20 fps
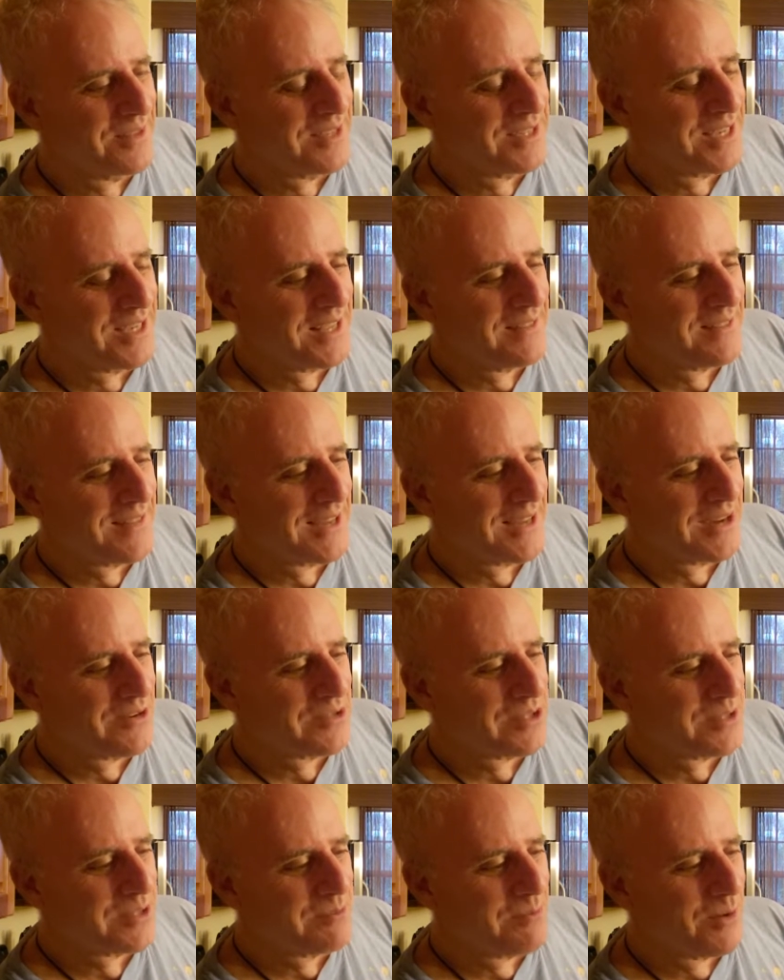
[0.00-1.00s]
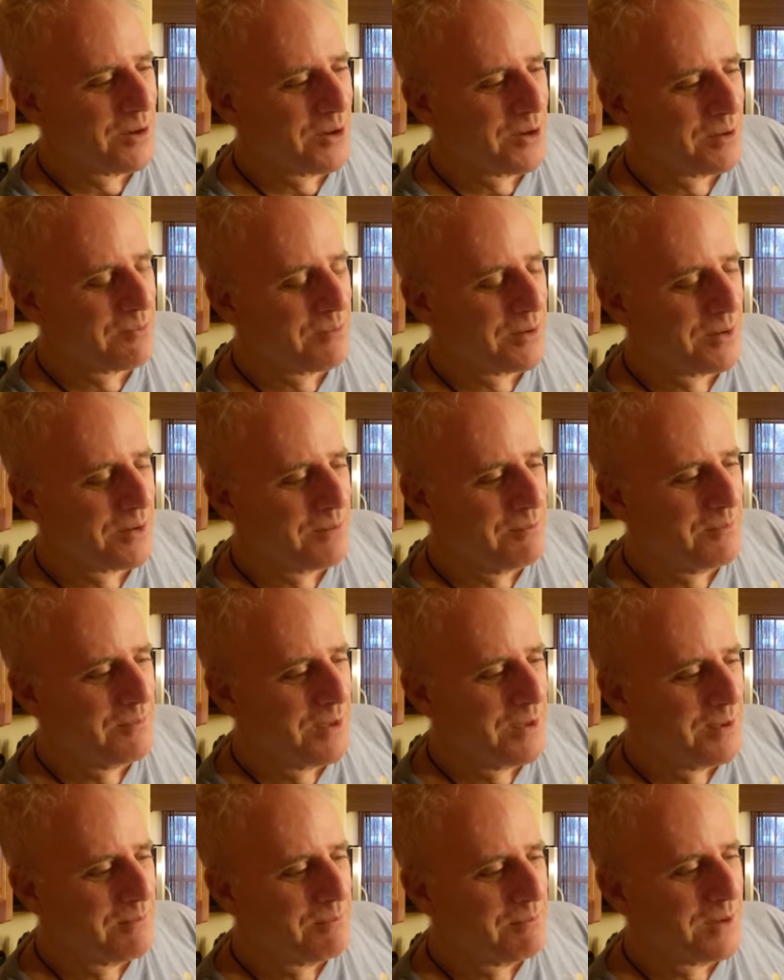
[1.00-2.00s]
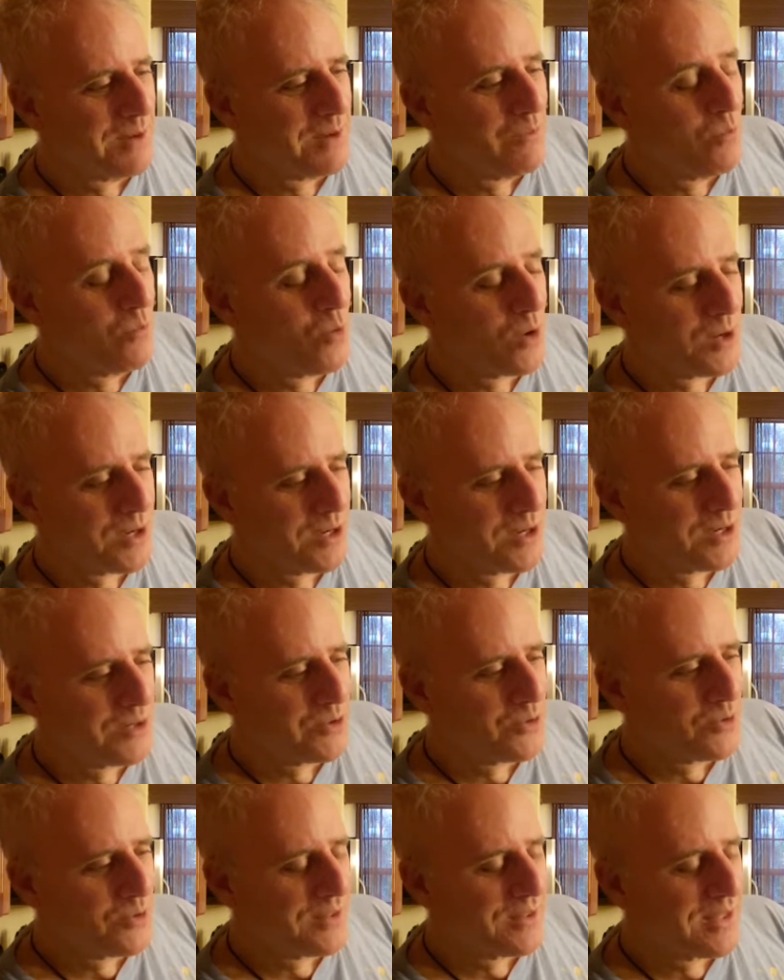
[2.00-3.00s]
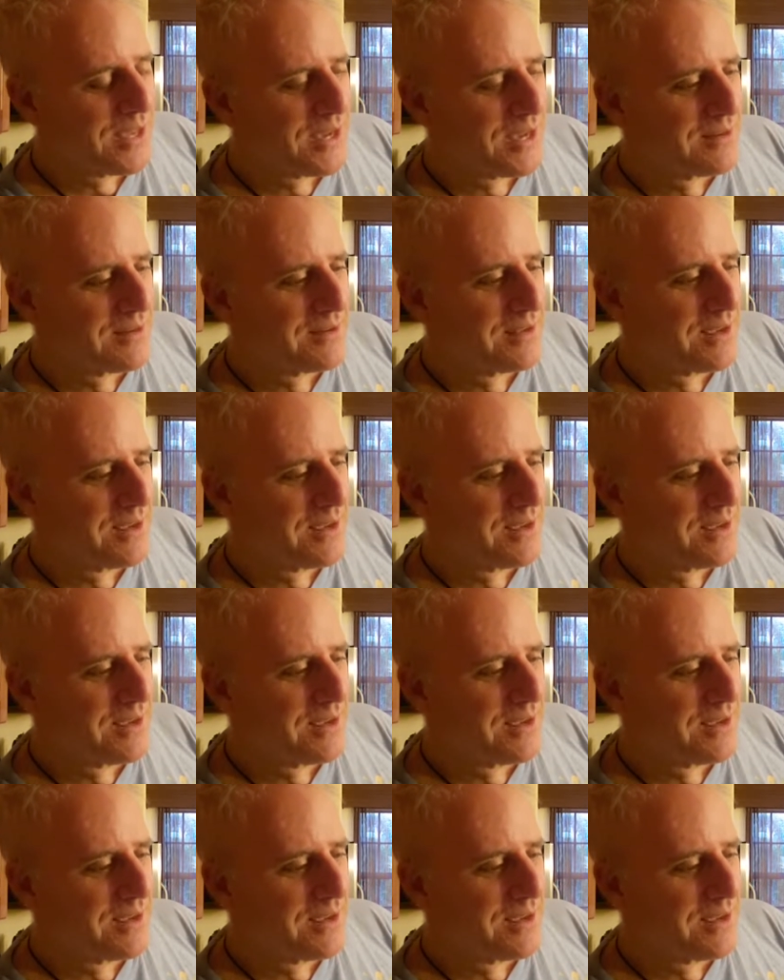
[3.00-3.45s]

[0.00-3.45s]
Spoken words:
10,000 mark, but I'm working toward that.